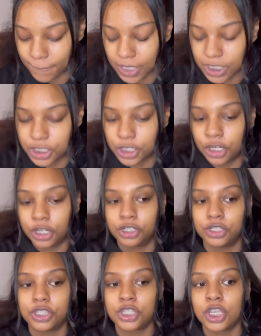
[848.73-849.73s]

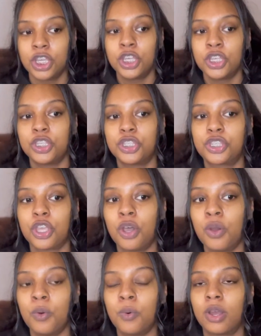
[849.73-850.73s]
Turns.
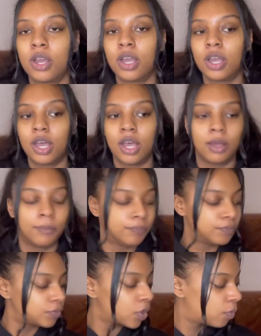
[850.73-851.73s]
So
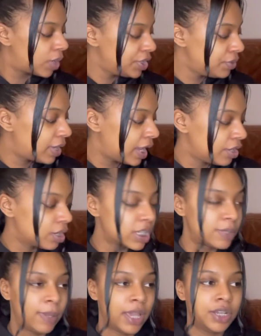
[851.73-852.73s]
when you get your
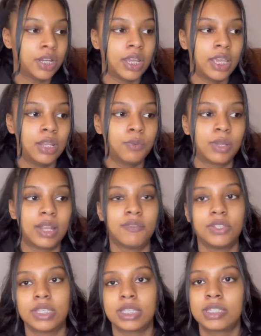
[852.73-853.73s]
expander in, when
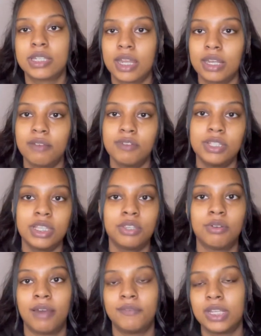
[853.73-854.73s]
everything's done and everything,
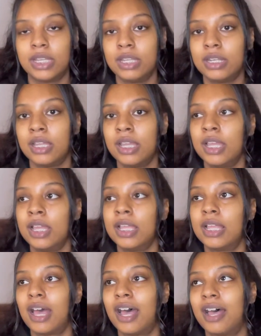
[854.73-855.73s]
you have it in,
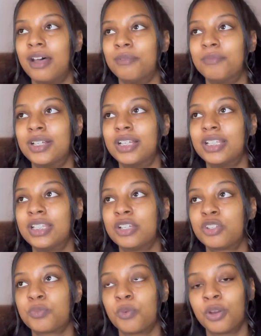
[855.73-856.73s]

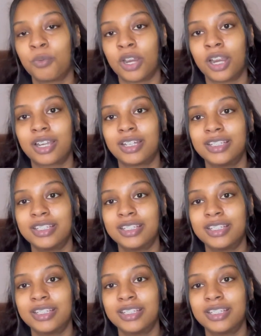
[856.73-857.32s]
there's more work.